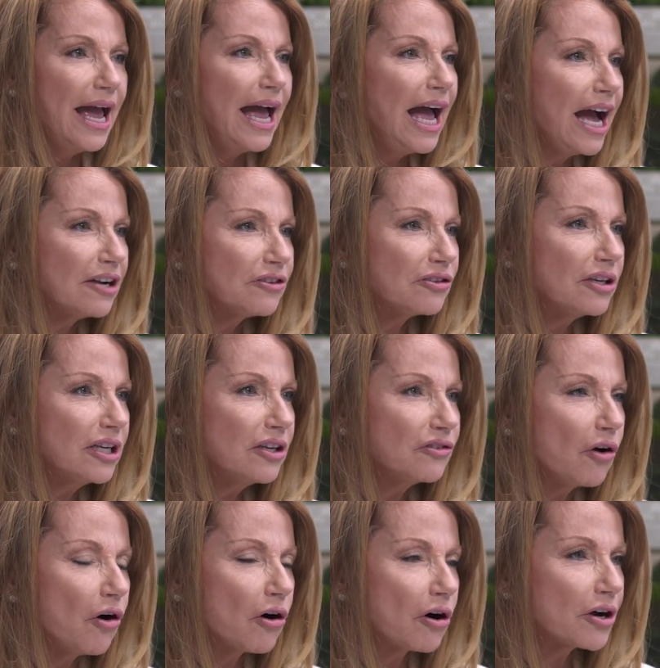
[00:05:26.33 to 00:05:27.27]
hatchlings
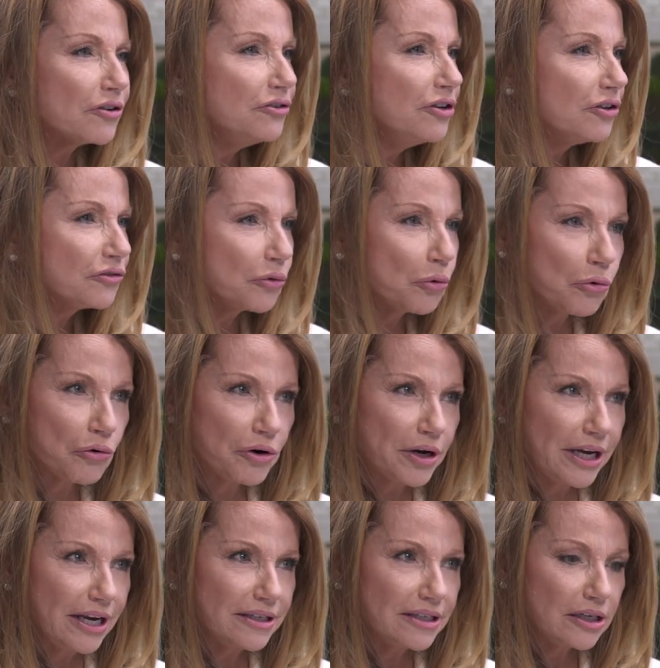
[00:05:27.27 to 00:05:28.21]
are
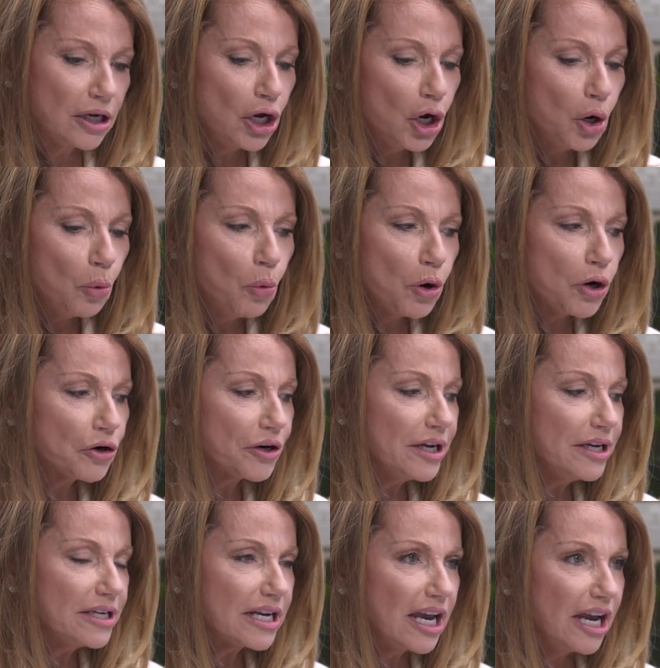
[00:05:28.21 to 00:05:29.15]
disoriented. What are
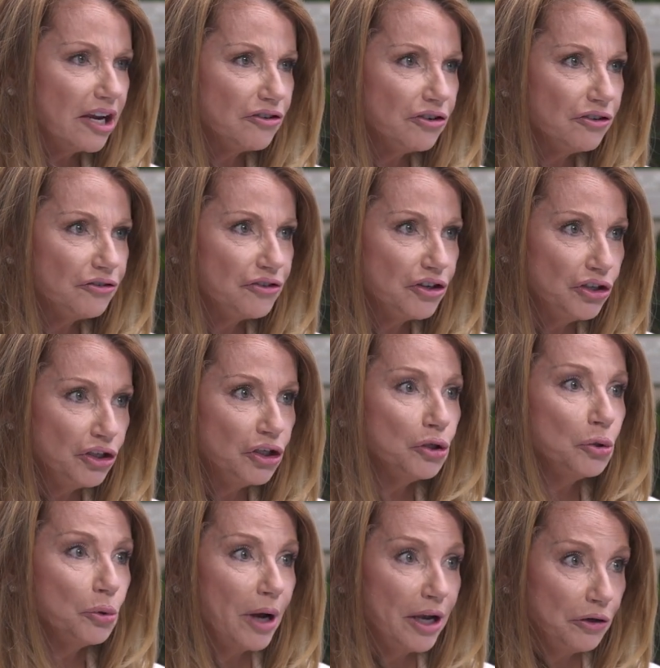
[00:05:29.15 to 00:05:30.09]
indications to
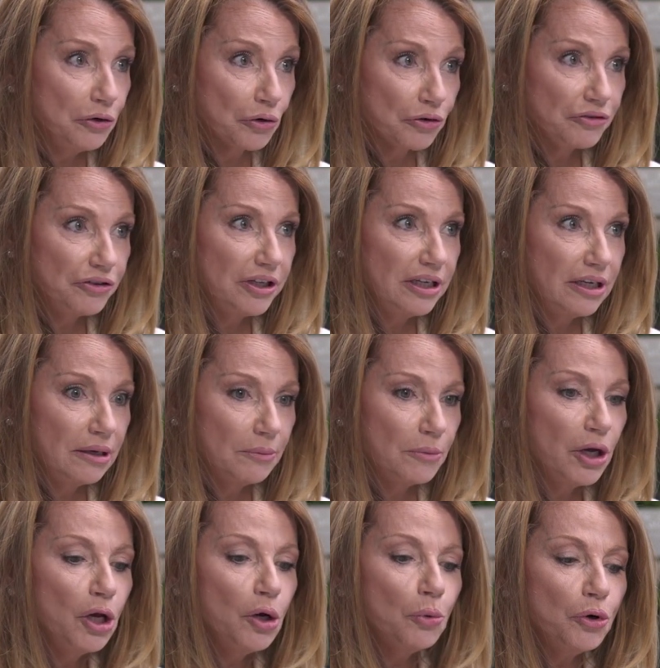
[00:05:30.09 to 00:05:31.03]
you and your team
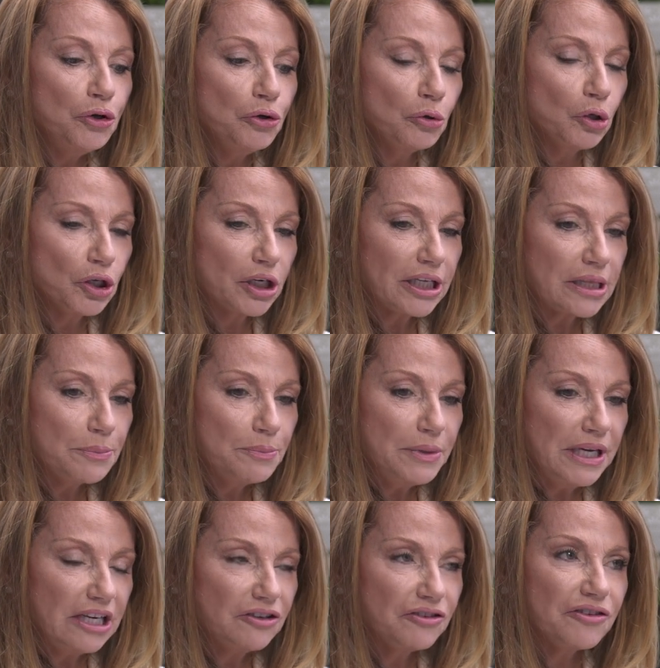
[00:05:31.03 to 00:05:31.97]
when you look at the
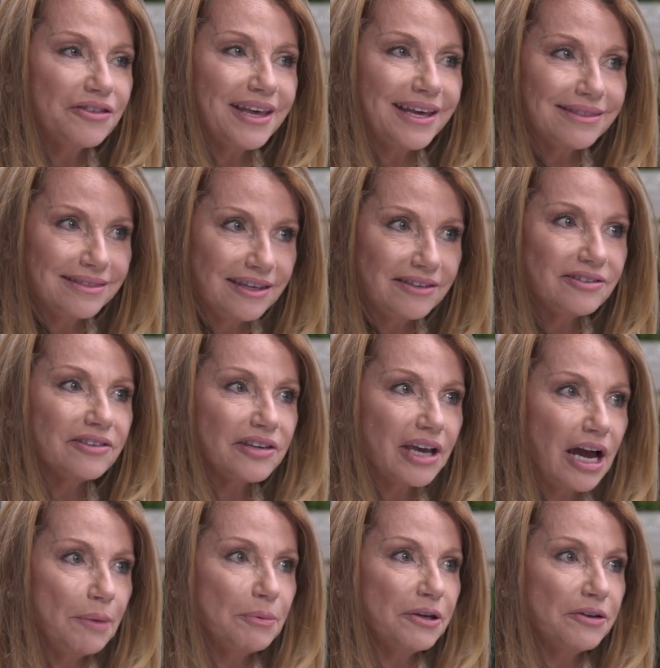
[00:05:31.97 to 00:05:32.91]
beach that this has
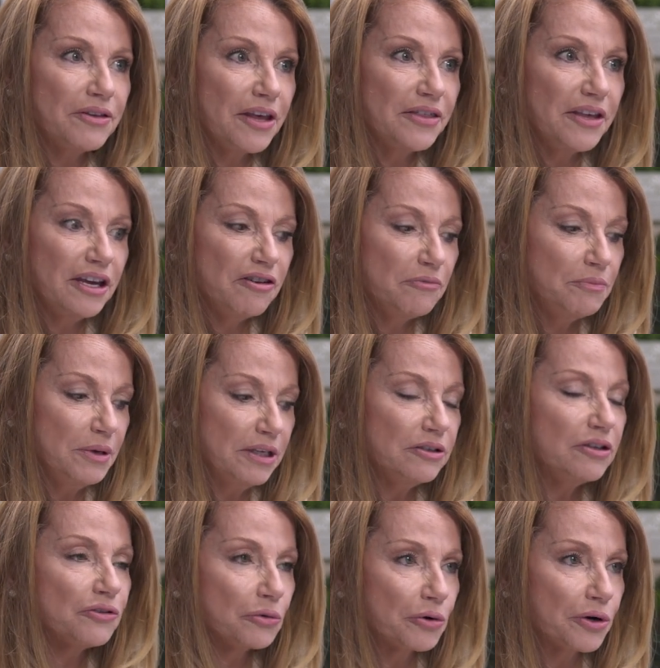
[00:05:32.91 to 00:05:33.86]
happened, that they have been
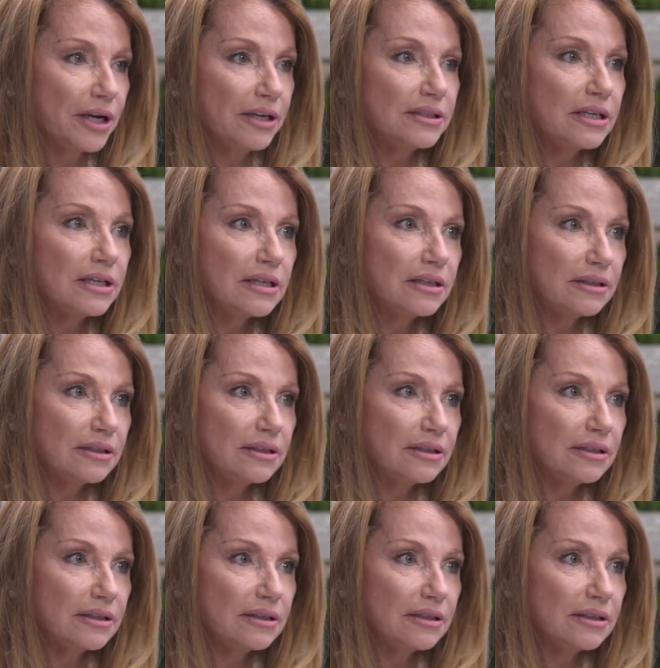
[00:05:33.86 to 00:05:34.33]
disoriented?